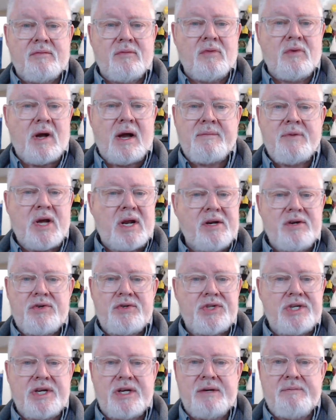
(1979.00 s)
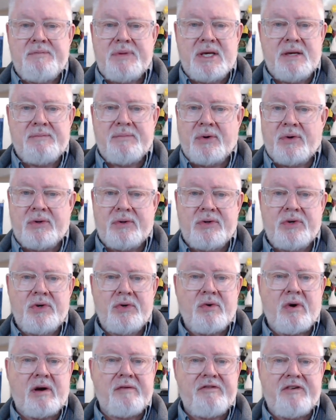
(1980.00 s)
interested in people who
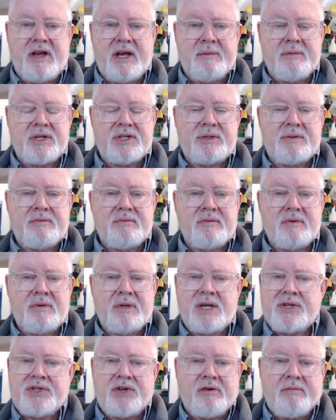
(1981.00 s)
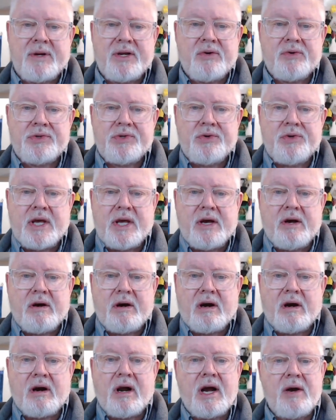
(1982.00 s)
are famous, because everybody knows who they
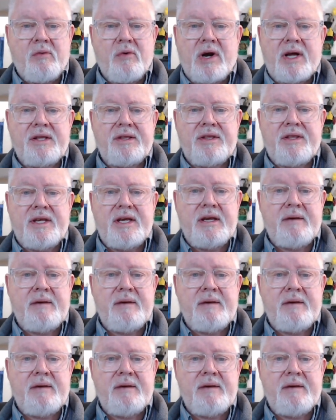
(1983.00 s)
are. I want the